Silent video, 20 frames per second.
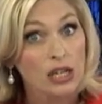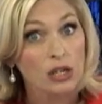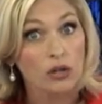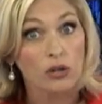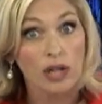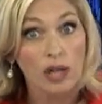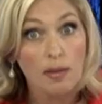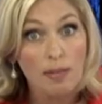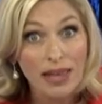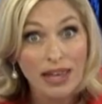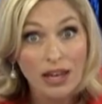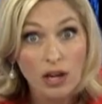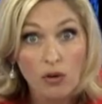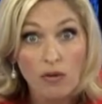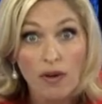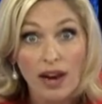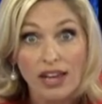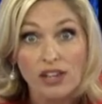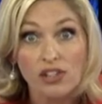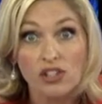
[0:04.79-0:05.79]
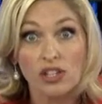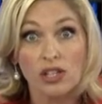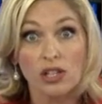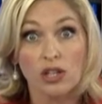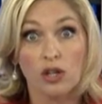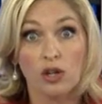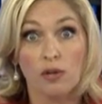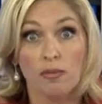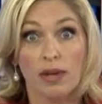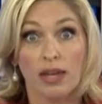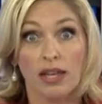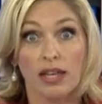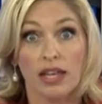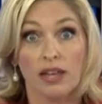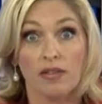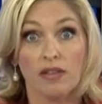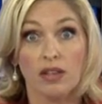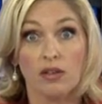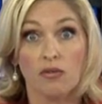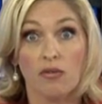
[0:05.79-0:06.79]
Could there be a correction looming
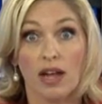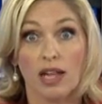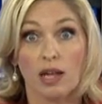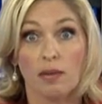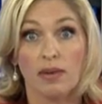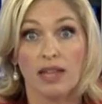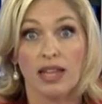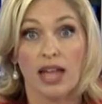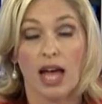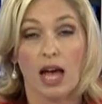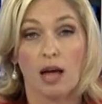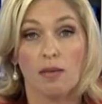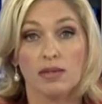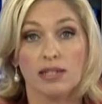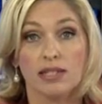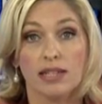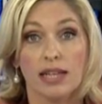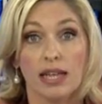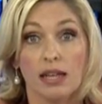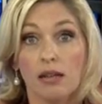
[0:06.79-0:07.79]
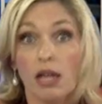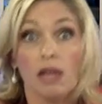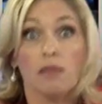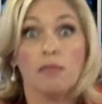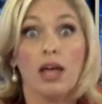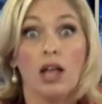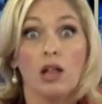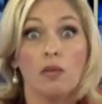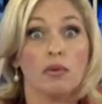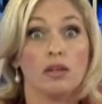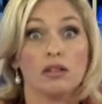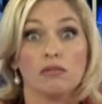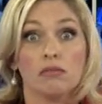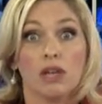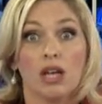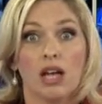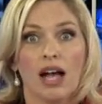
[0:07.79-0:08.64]
given the run-up in the harbour city and Melbourne?